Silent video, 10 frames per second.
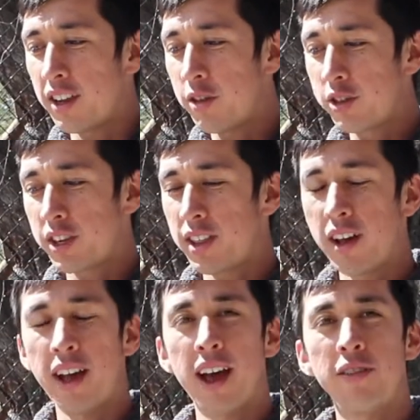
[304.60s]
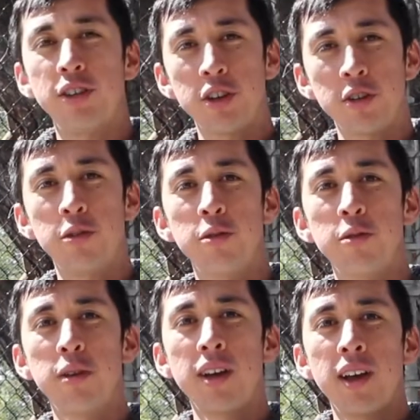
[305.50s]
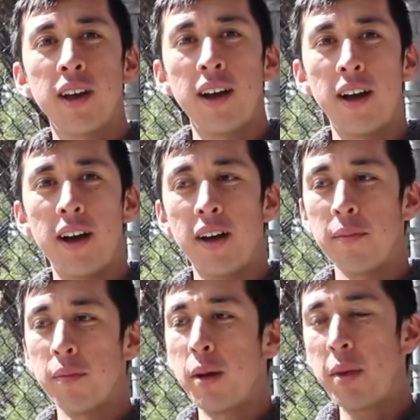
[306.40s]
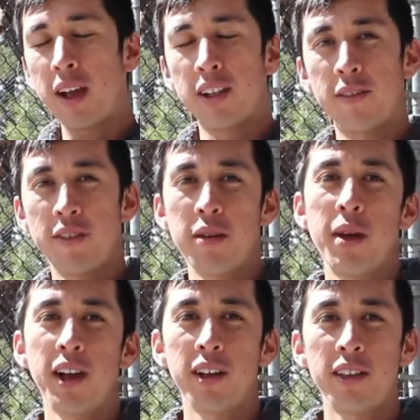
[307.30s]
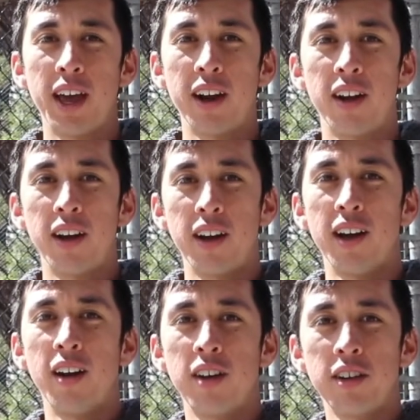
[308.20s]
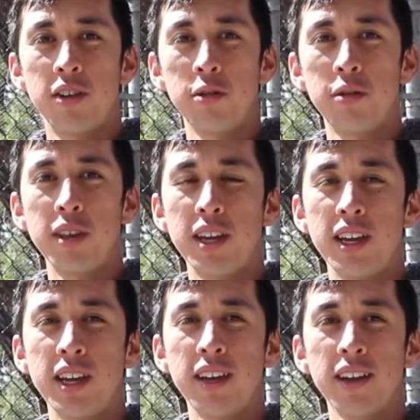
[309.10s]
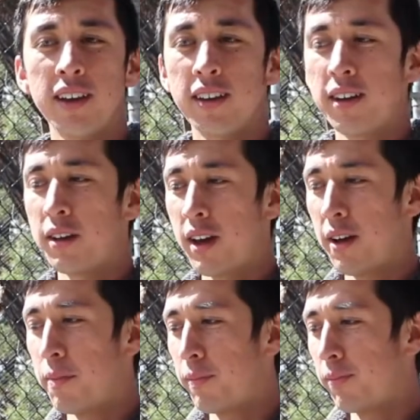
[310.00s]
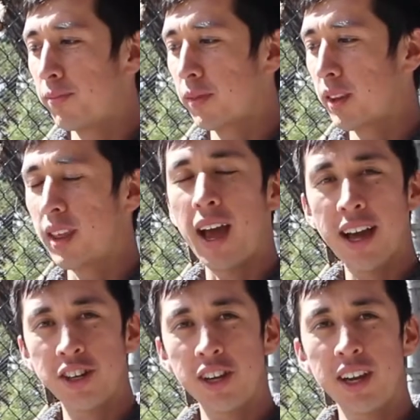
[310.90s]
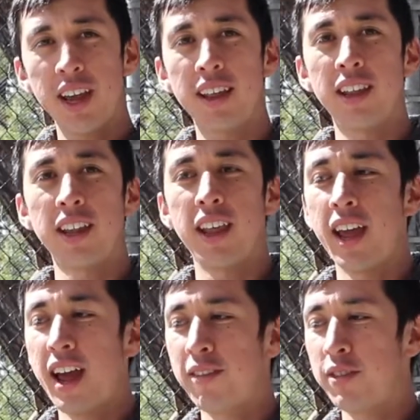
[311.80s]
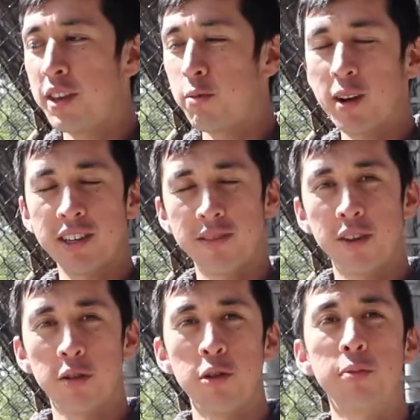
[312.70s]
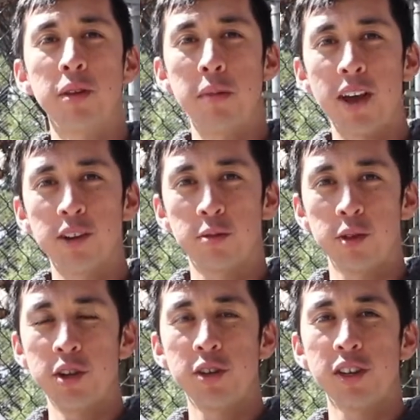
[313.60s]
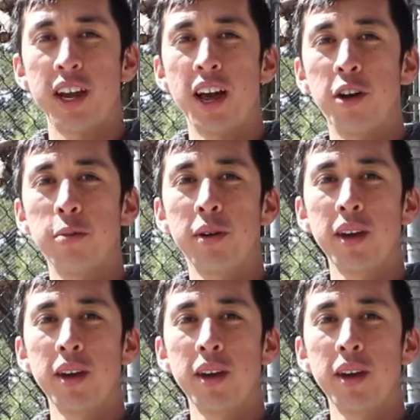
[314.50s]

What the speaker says: usually they'll have two, a male and a female, that do the hatching, and then they have the rest of the group. The males will usually help